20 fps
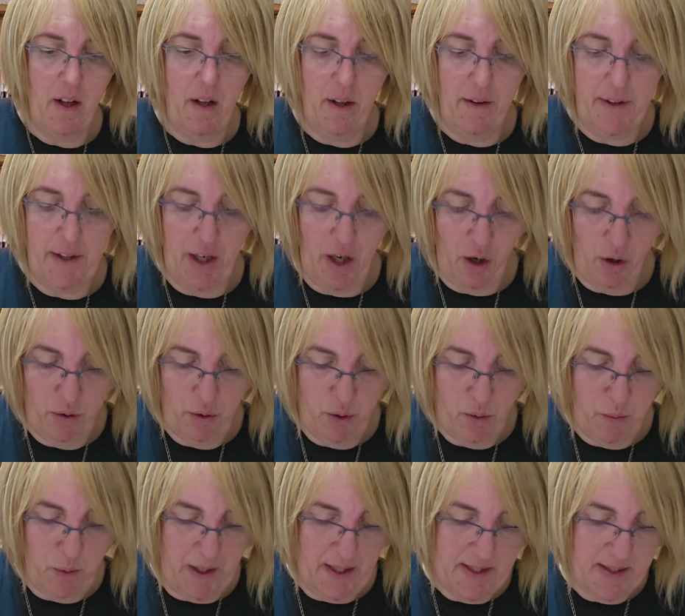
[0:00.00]
The Old
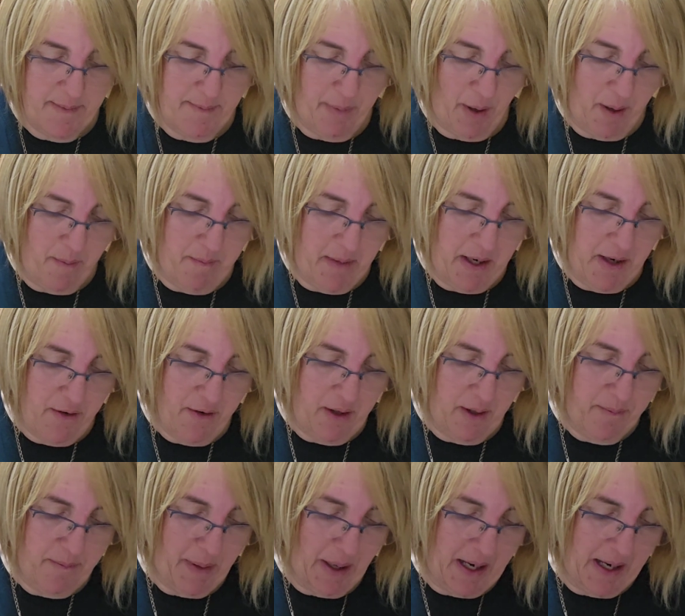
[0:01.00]
West by
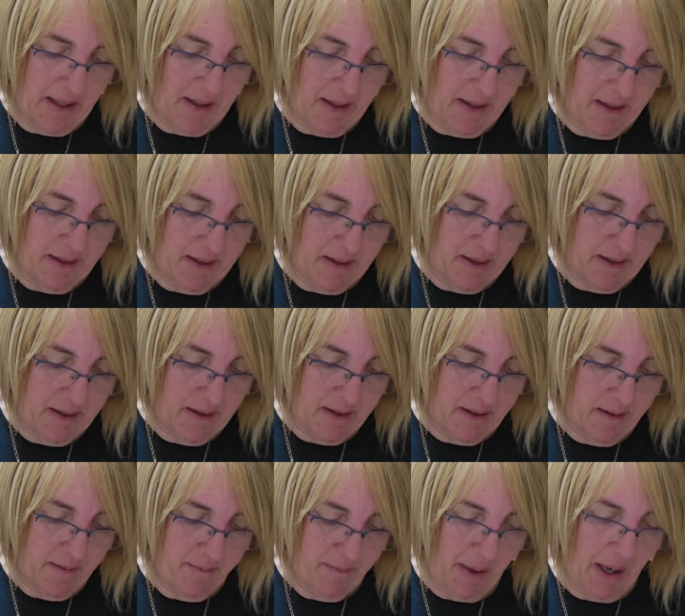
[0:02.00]
Mary
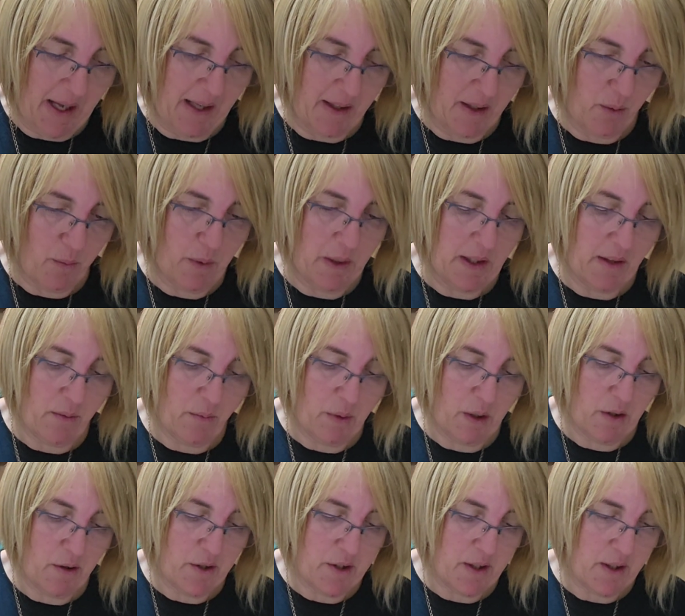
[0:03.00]
Bartler
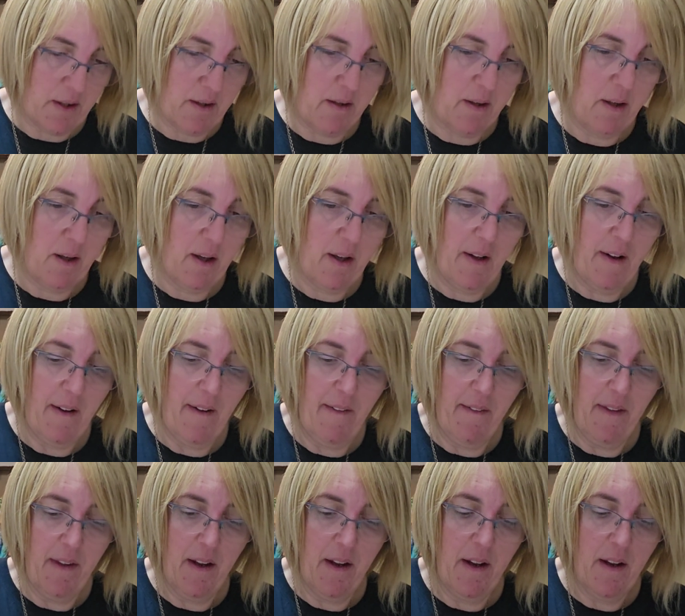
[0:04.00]
Wilson.
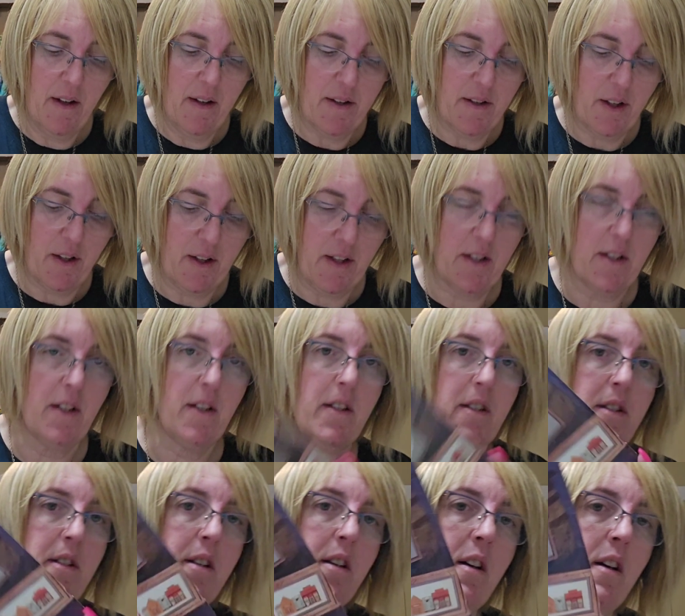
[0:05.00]
So this
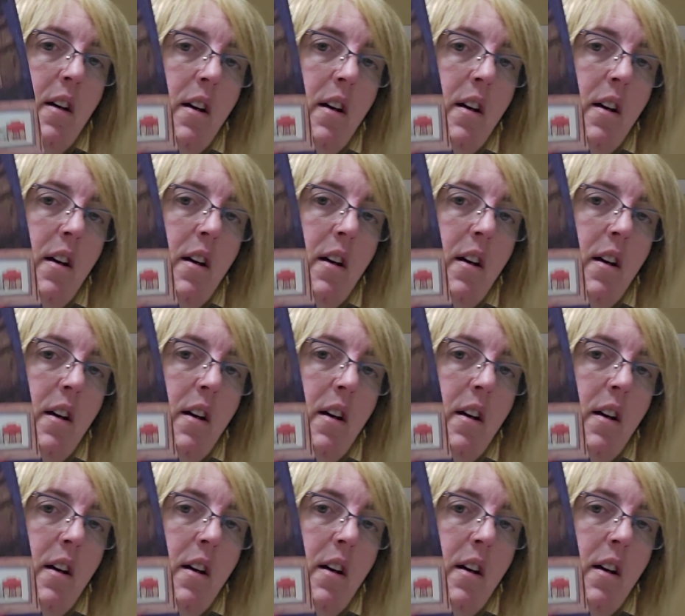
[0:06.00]
has